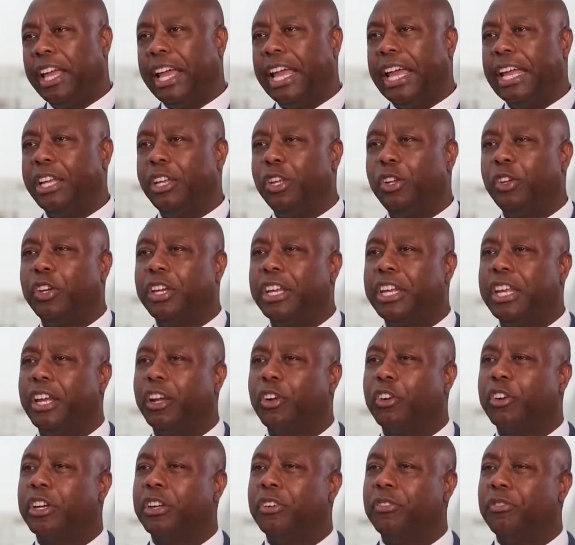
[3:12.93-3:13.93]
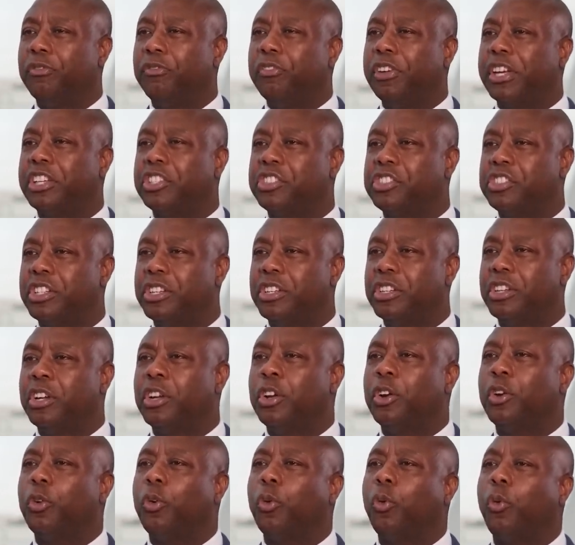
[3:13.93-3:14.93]
and you could hear conviction
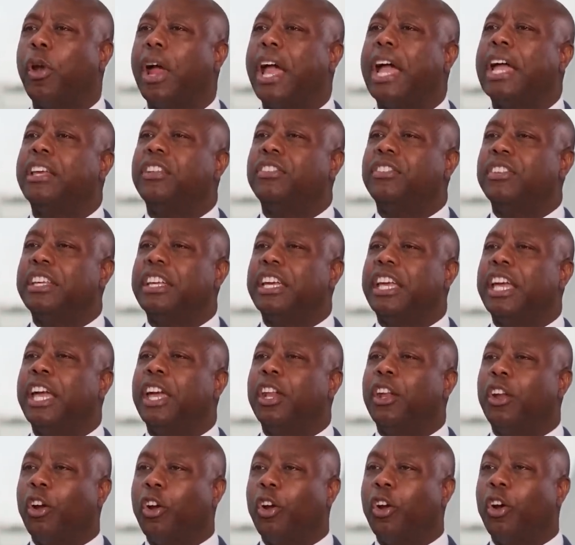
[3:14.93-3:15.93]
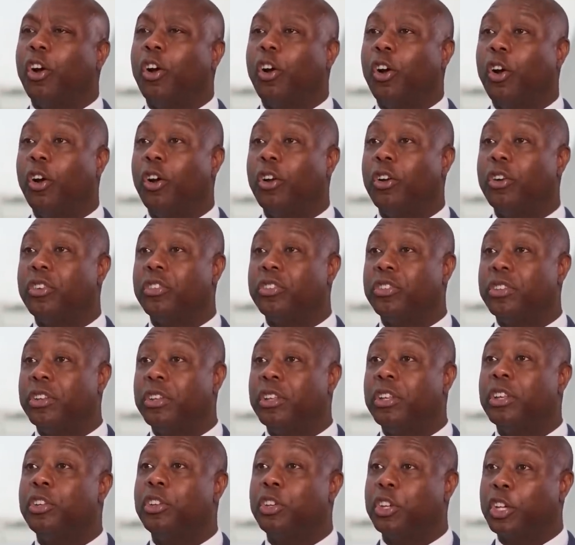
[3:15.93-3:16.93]
rising in our hearts
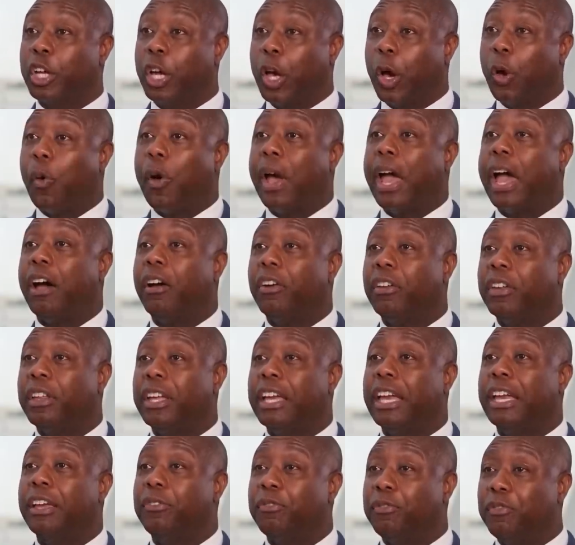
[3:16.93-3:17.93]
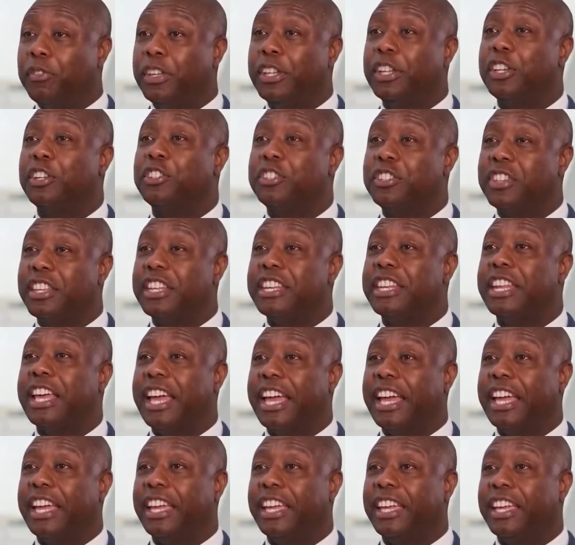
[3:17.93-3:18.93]
to go out and finish the
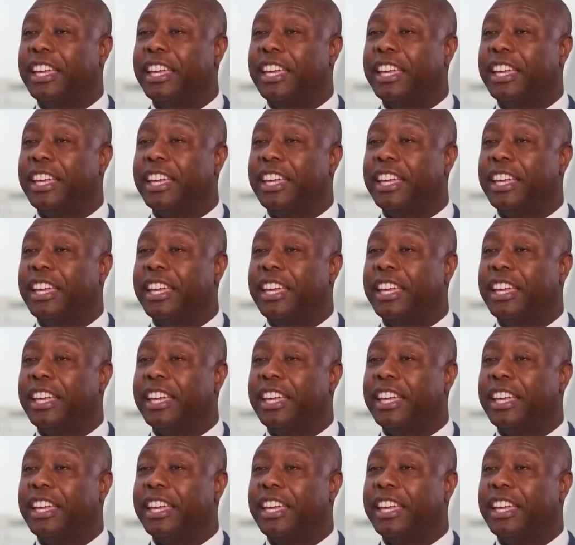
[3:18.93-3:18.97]
day.